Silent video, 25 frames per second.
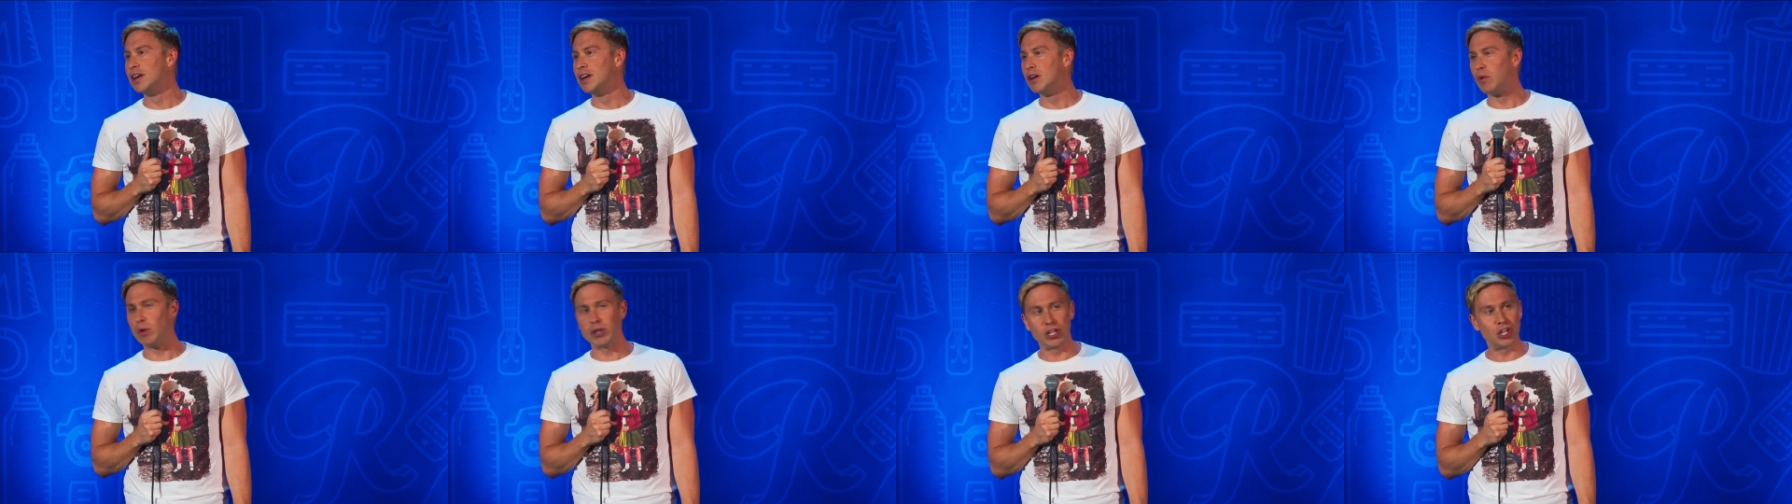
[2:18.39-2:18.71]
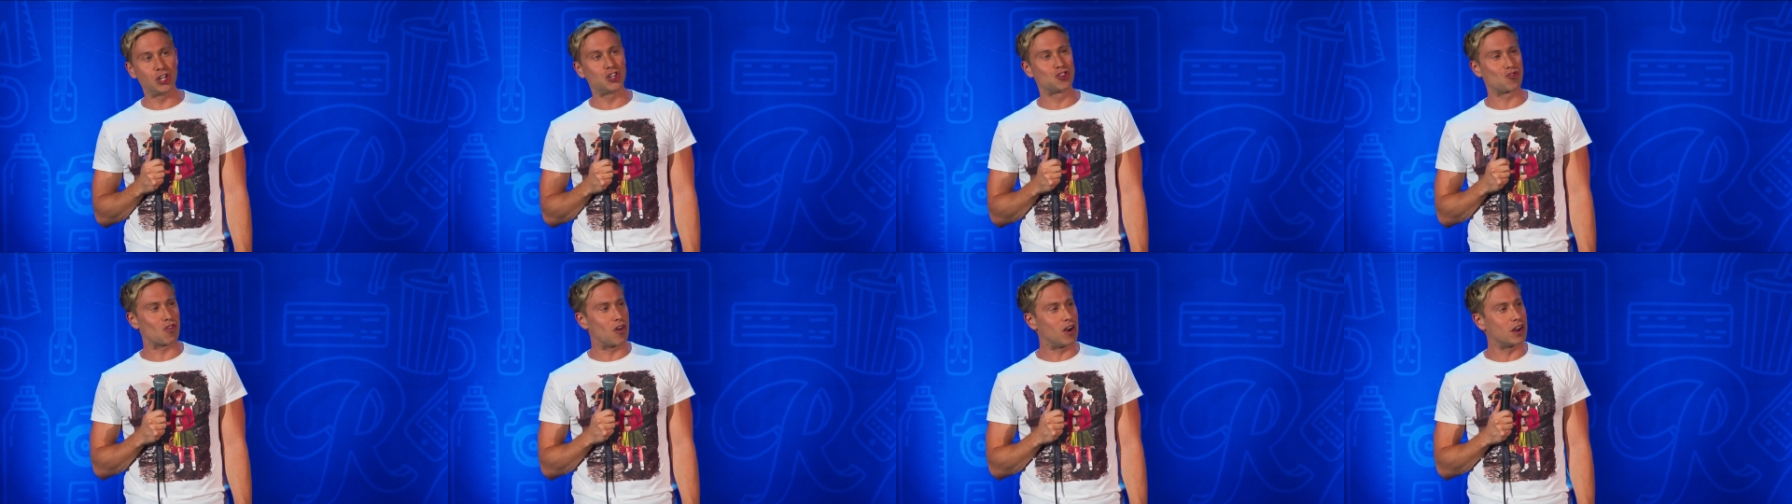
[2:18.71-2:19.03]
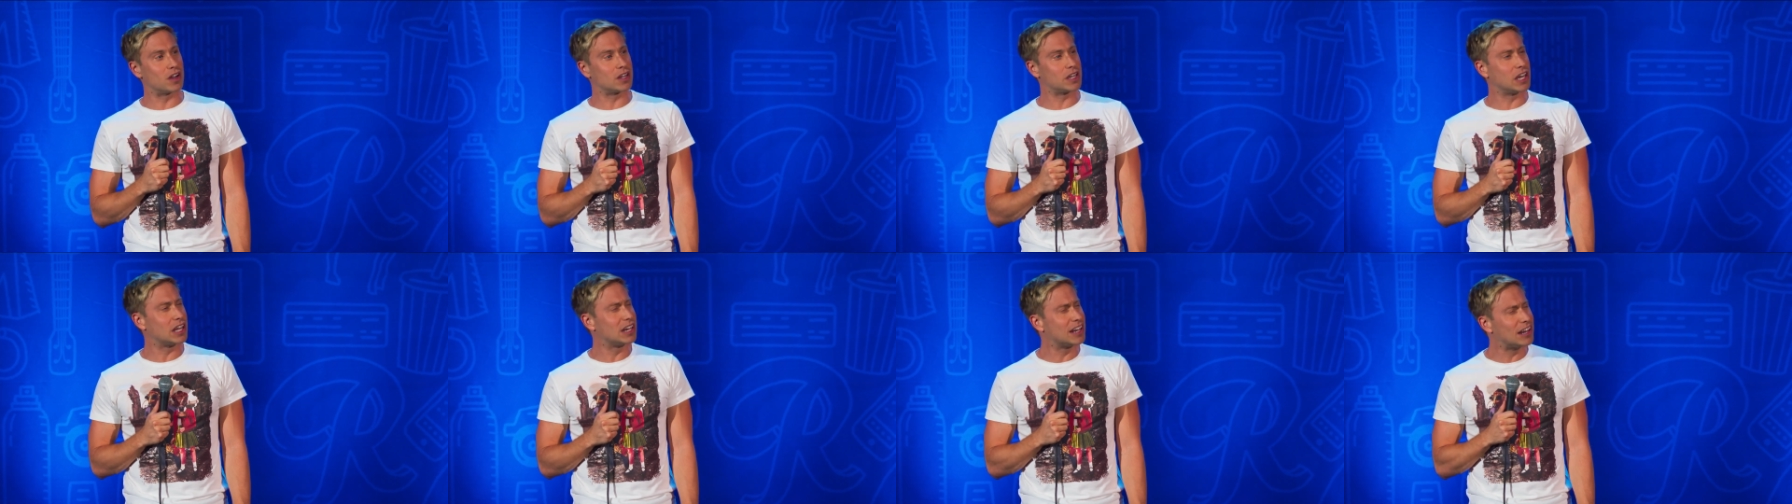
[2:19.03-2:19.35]
When you're
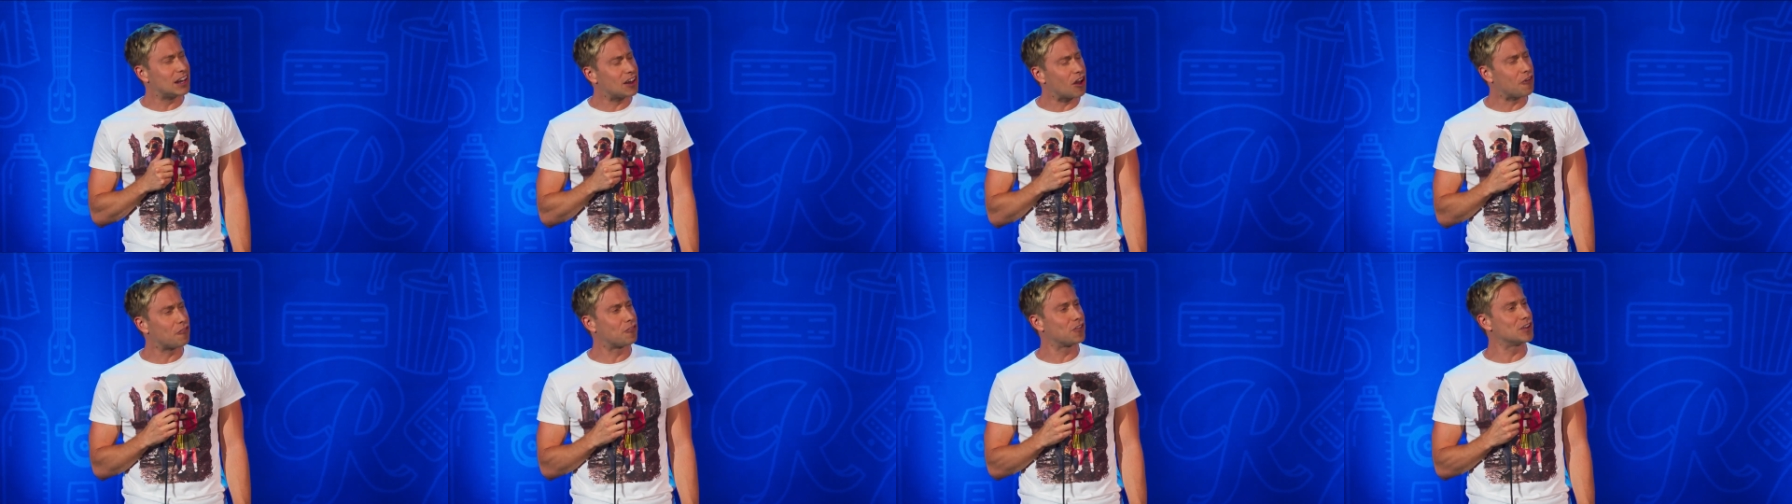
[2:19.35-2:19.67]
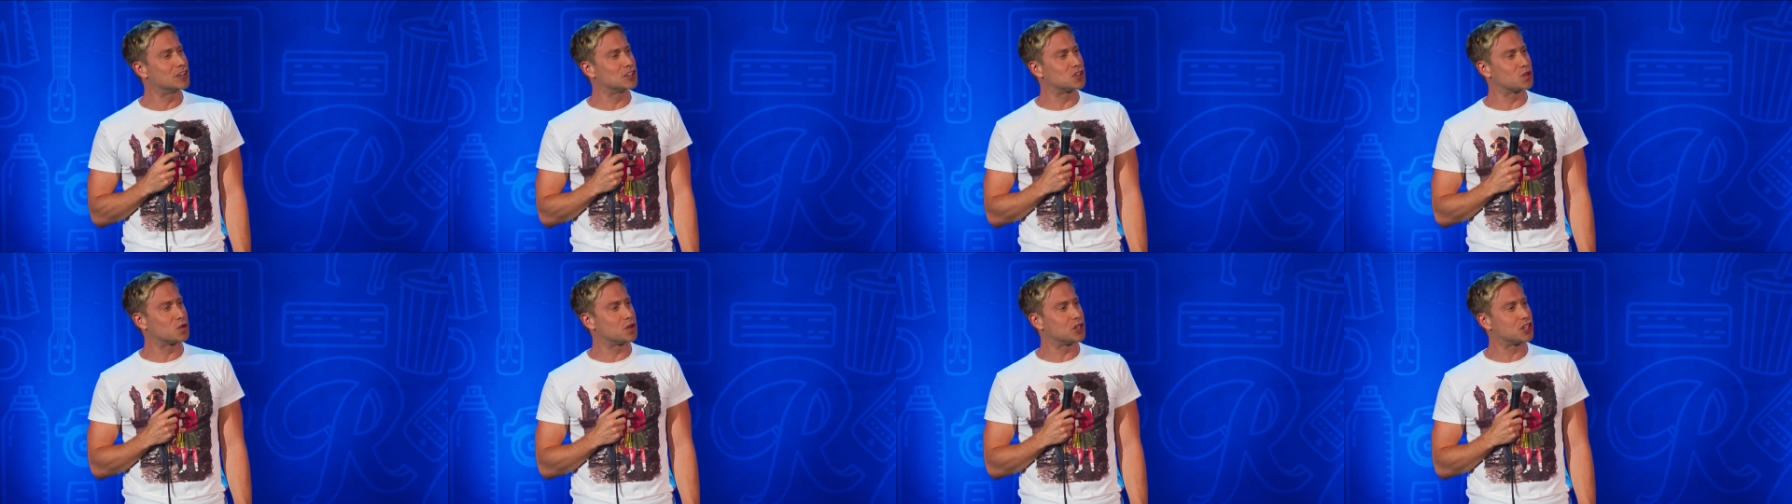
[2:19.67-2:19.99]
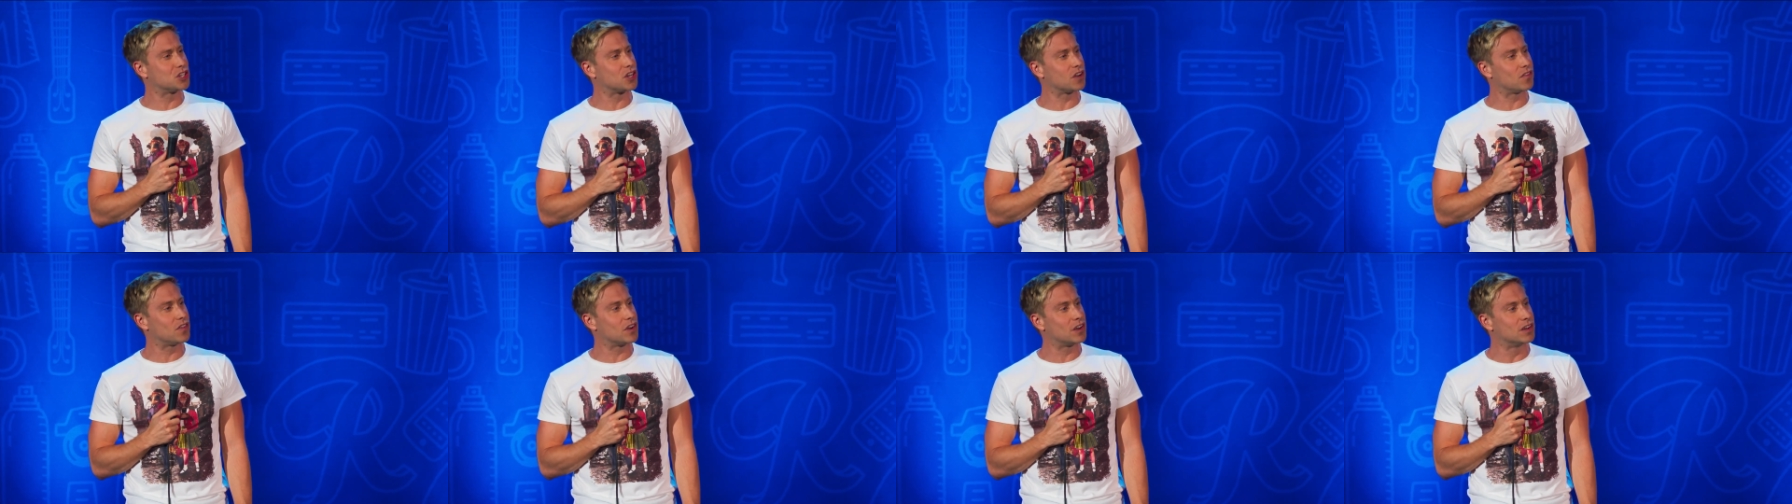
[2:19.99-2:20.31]
drunk, you're lovely to
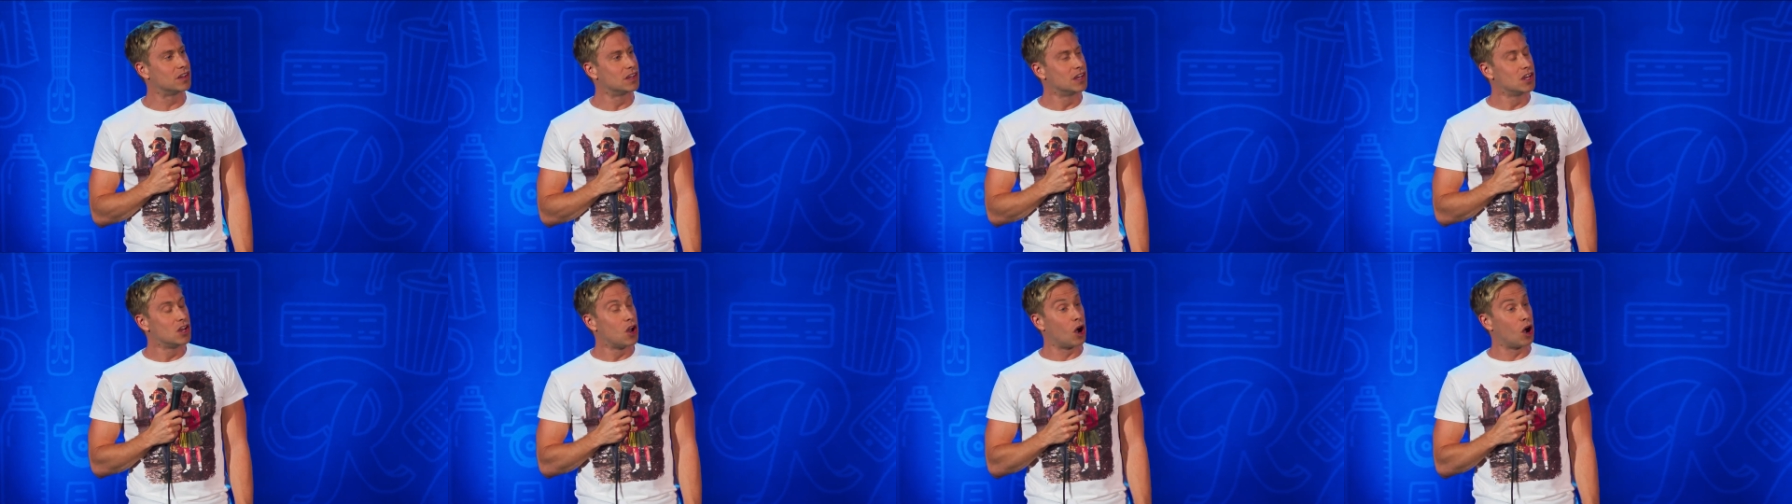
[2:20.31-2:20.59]
each other.